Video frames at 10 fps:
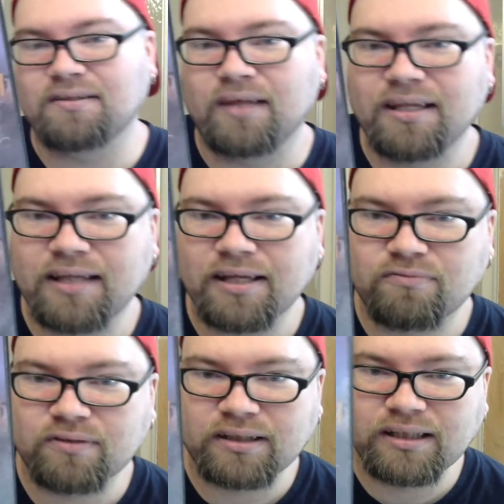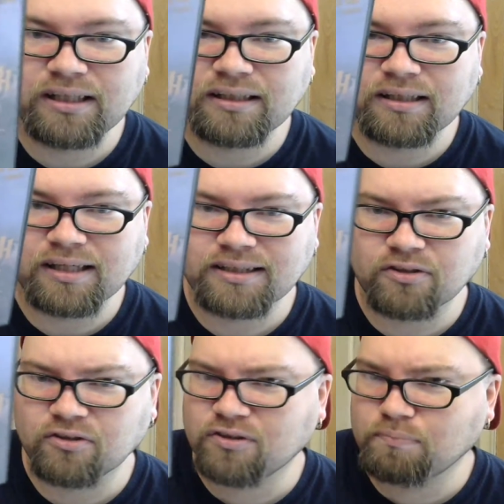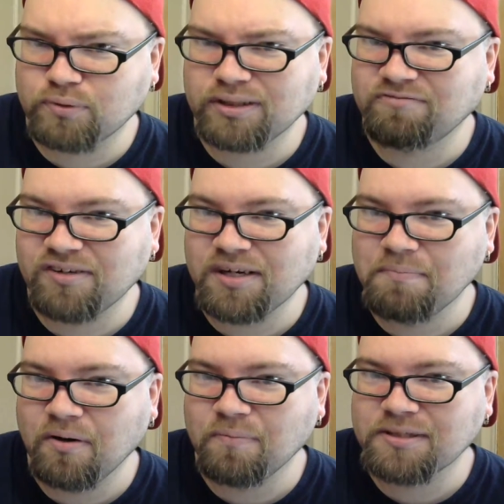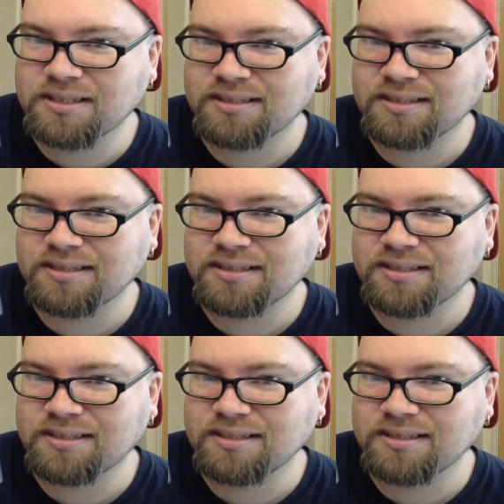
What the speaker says: so that's really neat. And like I said, there's some pretty funny moments.